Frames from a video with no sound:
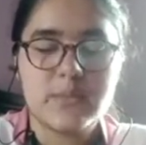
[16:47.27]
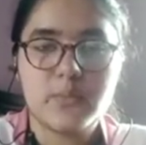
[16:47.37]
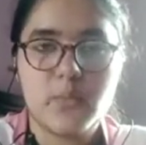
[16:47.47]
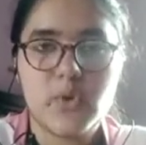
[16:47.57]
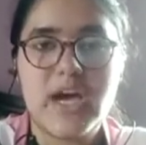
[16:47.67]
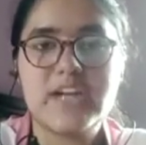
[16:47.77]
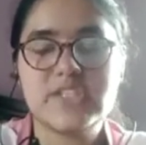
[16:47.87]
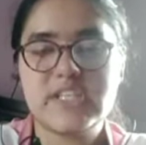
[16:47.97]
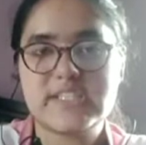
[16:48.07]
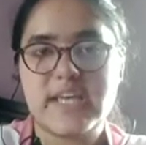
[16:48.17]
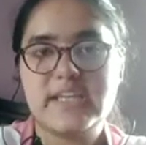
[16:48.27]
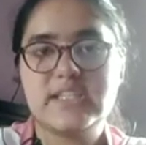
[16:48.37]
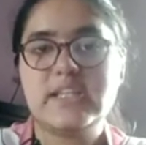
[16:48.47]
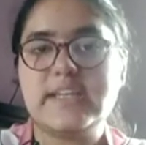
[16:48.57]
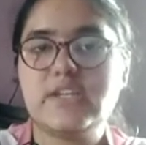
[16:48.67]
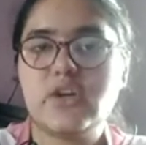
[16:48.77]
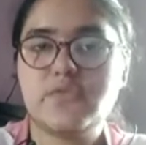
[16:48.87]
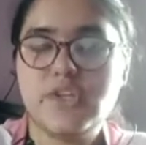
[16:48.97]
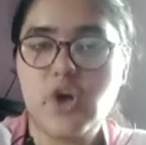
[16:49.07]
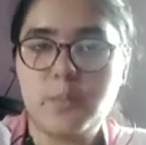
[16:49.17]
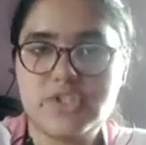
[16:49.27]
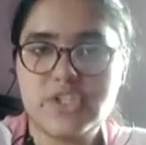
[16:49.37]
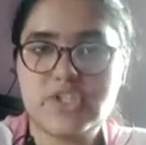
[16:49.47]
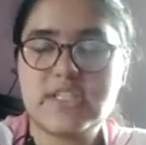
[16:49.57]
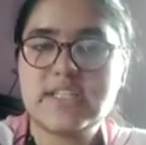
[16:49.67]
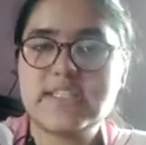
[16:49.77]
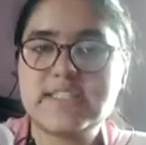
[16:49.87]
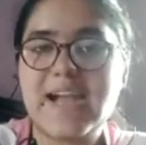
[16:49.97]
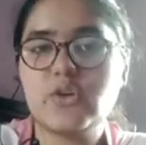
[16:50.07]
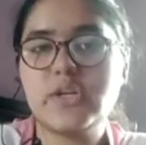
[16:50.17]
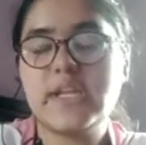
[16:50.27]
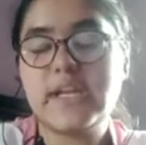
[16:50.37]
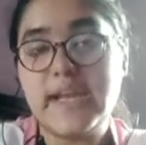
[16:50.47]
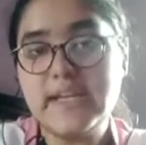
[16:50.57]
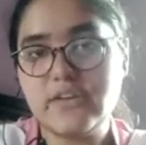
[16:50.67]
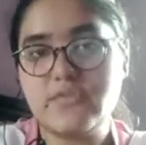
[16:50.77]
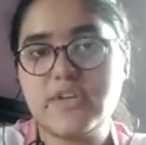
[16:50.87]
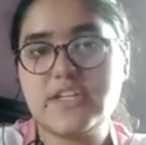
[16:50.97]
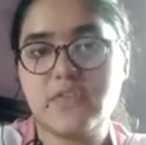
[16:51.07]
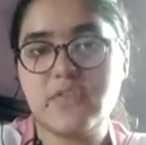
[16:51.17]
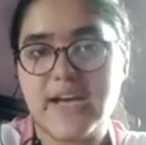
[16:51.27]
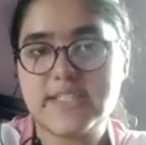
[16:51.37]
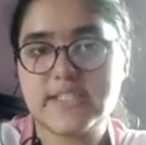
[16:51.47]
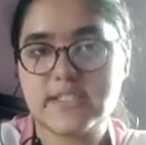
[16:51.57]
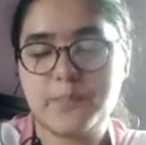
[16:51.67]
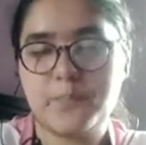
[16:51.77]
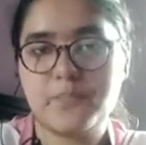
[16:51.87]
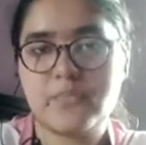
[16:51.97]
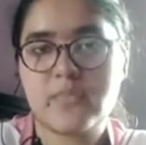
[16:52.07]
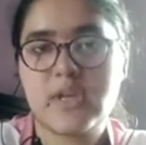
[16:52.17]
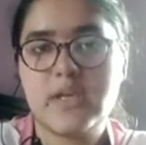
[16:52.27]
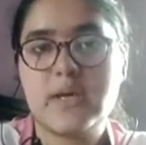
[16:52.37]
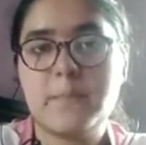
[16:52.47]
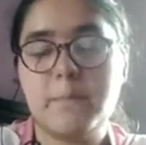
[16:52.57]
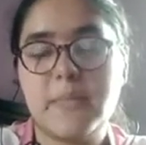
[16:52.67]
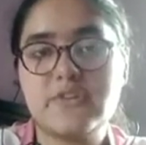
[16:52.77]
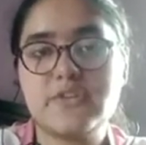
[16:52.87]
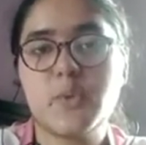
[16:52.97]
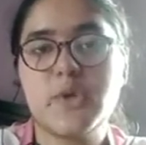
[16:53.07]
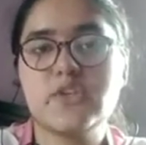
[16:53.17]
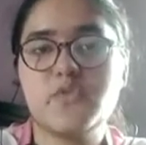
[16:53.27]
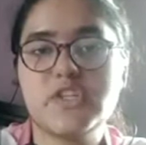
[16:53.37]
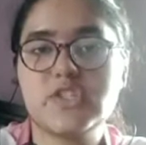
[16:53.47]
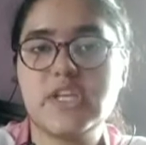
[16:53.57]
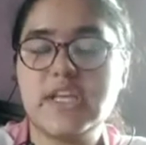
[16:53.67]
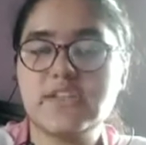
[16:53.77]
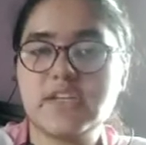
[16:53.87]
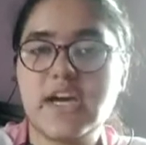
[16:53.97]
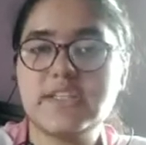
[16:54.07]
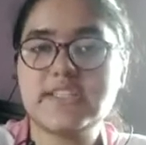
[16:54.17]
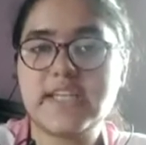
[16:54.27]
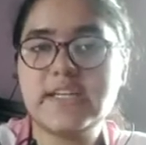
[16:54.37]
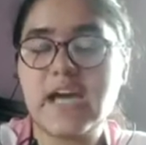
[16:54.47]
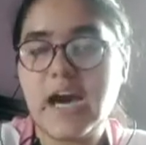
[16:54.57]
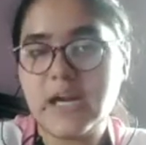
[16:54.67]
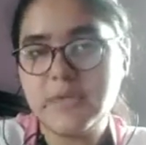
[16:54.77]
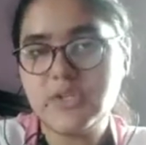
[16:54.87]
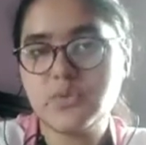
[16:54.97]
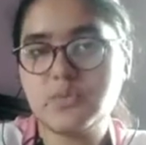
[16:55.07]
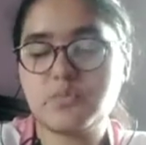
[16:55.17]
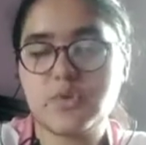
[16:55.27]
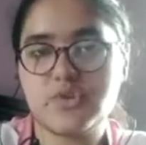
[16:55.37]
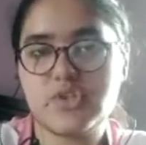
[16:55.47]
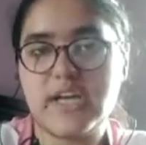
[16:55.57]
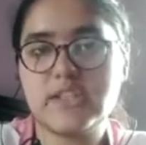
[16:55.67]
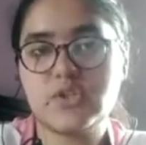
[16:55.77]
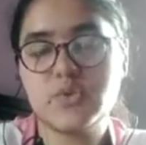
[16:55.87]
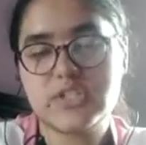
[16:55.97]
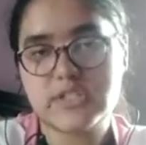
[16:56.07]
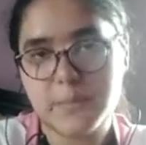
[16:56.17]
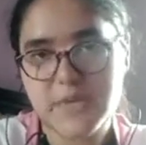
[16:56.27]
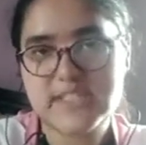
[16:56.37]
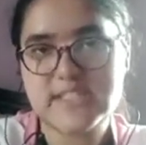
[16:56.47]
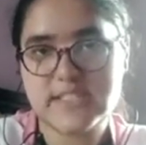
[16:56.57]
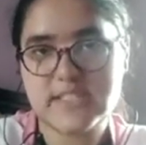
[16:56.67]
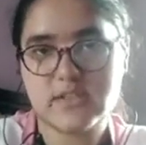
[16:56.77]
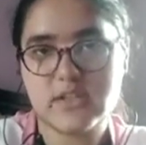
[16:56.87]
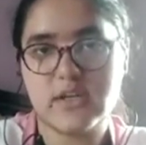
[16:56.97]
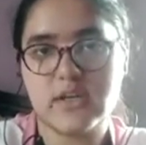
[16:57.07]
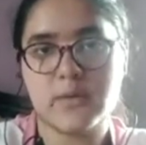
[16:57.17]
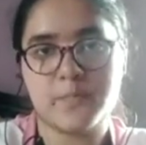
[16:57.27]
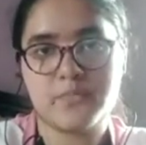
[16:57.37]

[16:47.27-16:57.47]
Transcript: Morarji Desai, the leader of the opposition, sat on an indefinite fast, in response of which the Indira Gandhi sent army to Gujarat to suppress this uh,